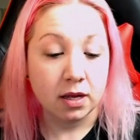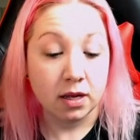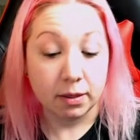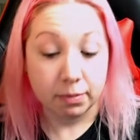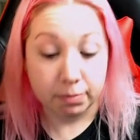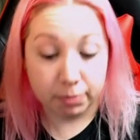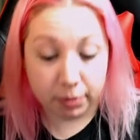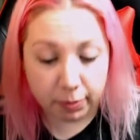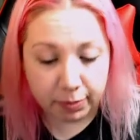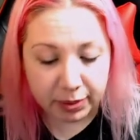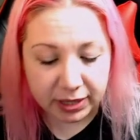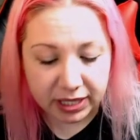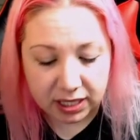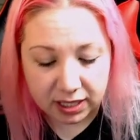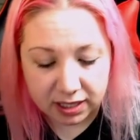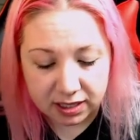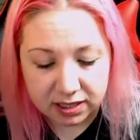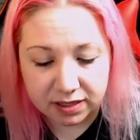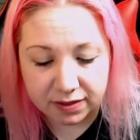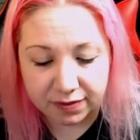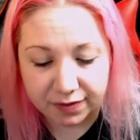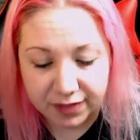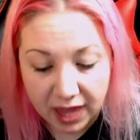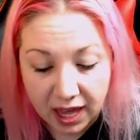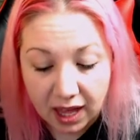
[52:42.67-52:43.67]
But because
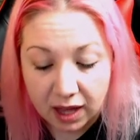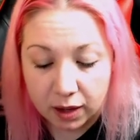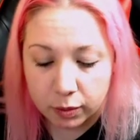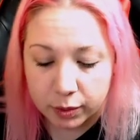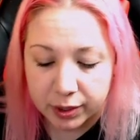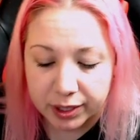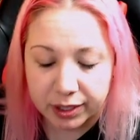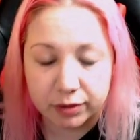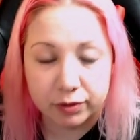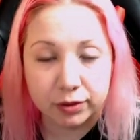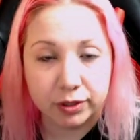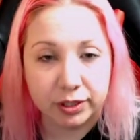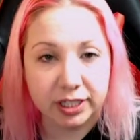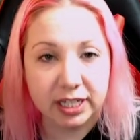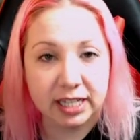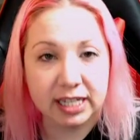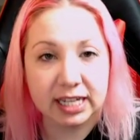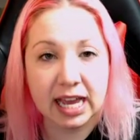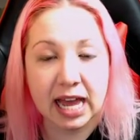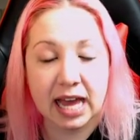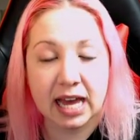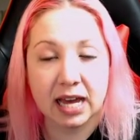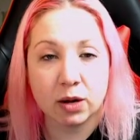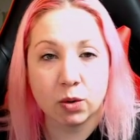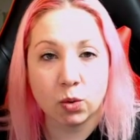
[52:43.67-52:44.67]
of that, we are looking
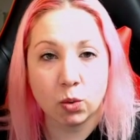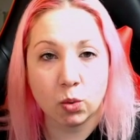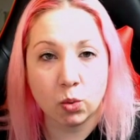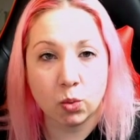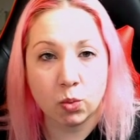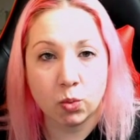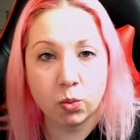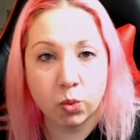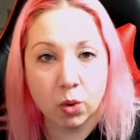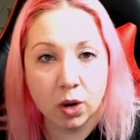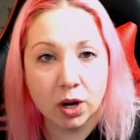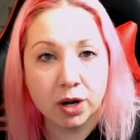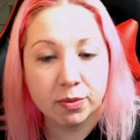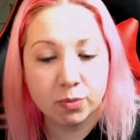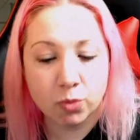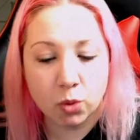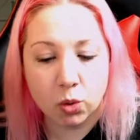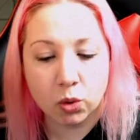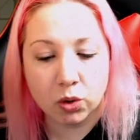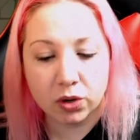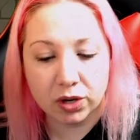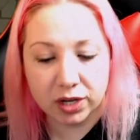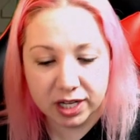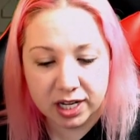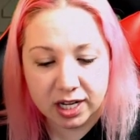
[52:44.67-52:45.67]
at one
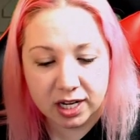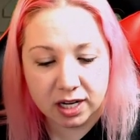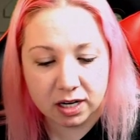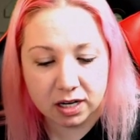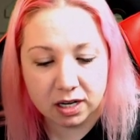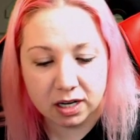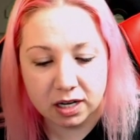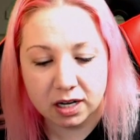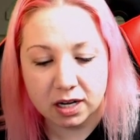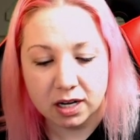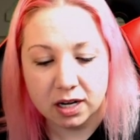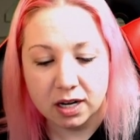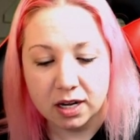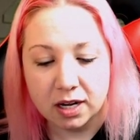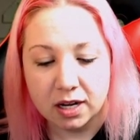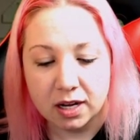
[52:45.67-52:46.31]
more year